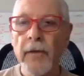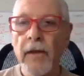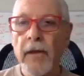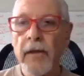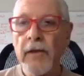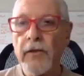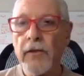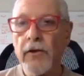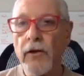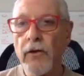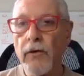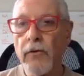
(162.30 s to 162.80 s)

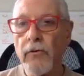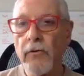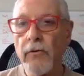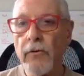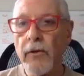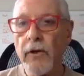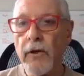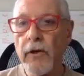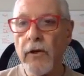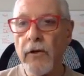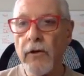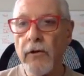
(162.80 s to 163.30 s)
So,
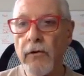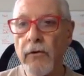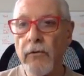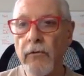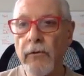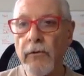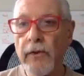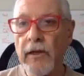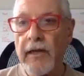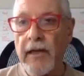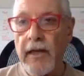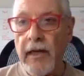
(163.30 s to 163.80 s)
you know,
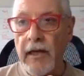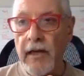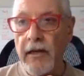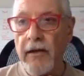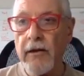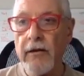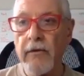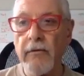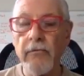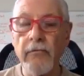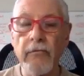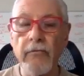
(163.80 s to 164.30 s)
we take
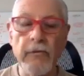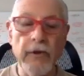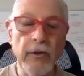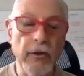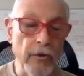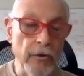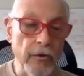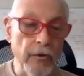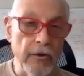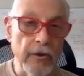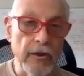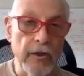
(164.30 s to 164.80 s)
it, we
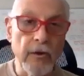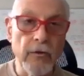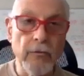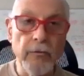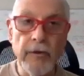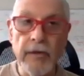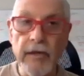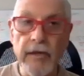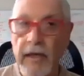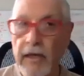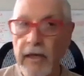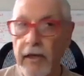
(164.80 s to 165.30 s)
use it, we
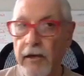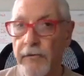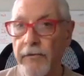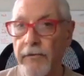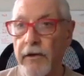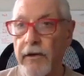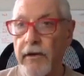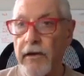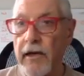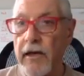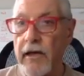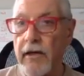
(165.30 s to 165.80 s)
take it for
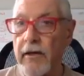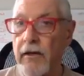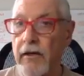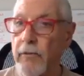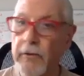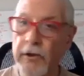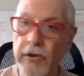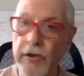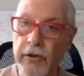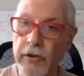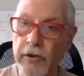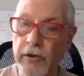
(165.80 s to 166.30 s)
granted.
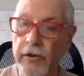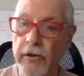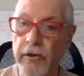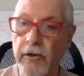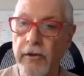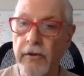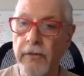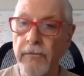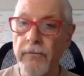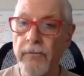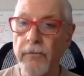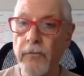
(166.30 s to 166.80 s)
We shouldn't.
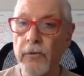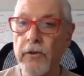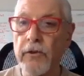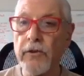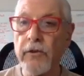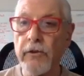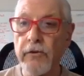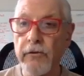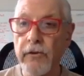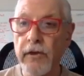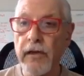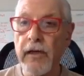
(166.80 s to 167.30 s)
We
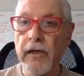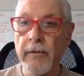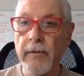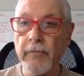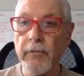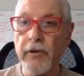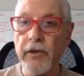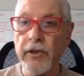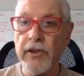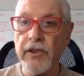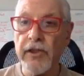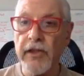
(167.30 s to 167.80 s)
should really
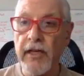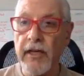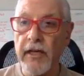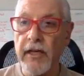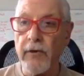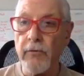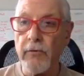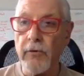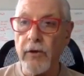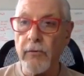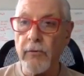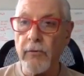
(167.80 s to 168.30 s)

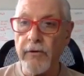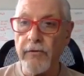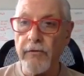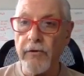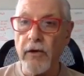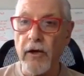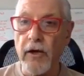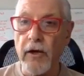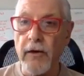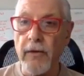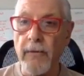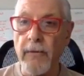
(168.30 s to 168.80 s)
appreciate what we've
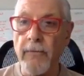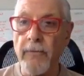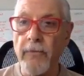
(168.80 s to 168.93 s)
got.